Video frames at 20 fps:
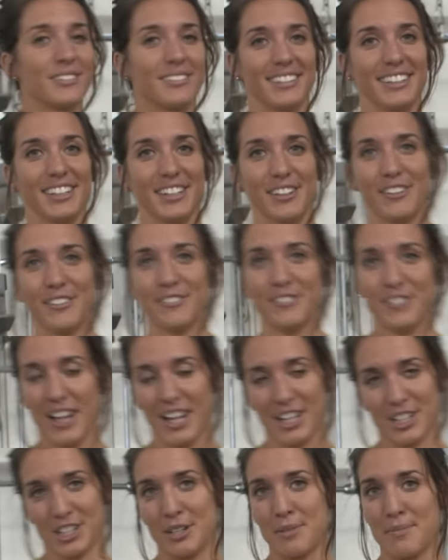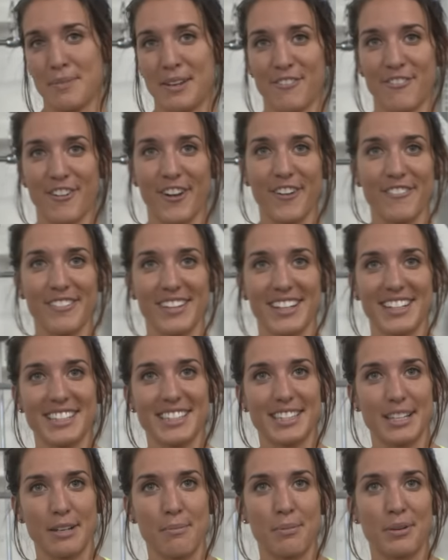you know, I've actually made fun of
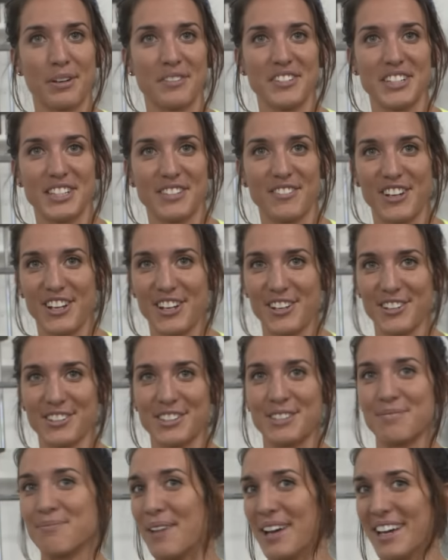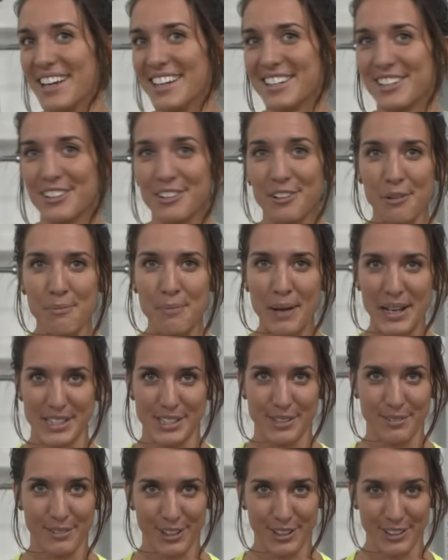this in previous videos, but good old
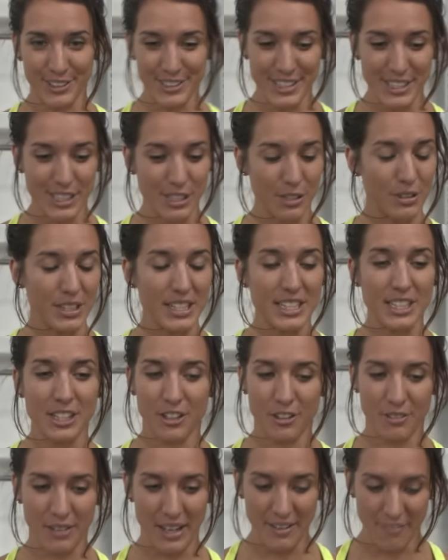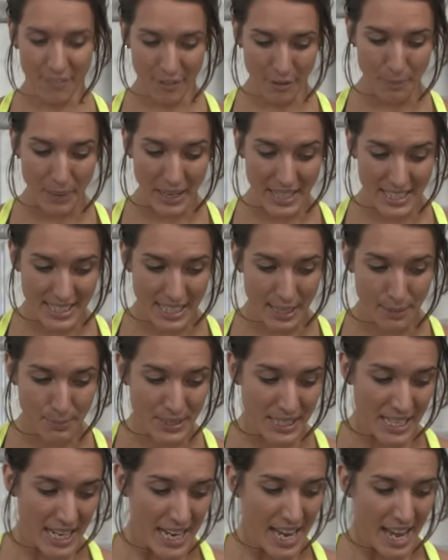bicep curls. So these are great for
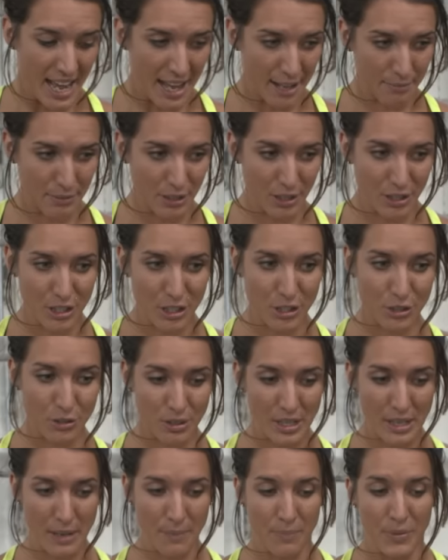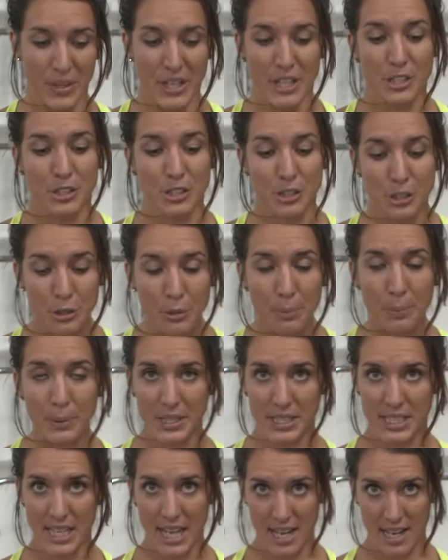biceps. Um, you can do them
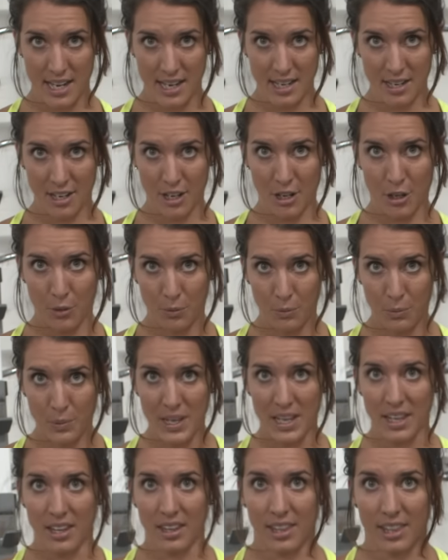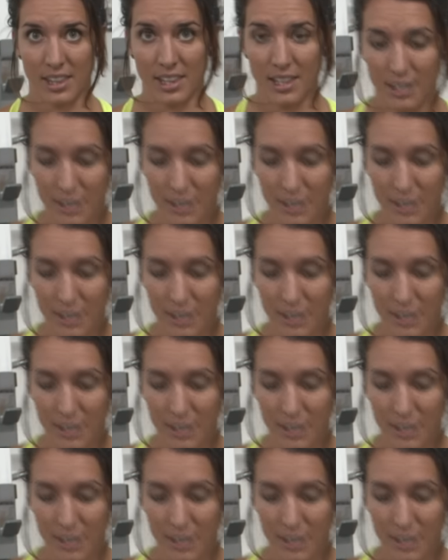supersetted with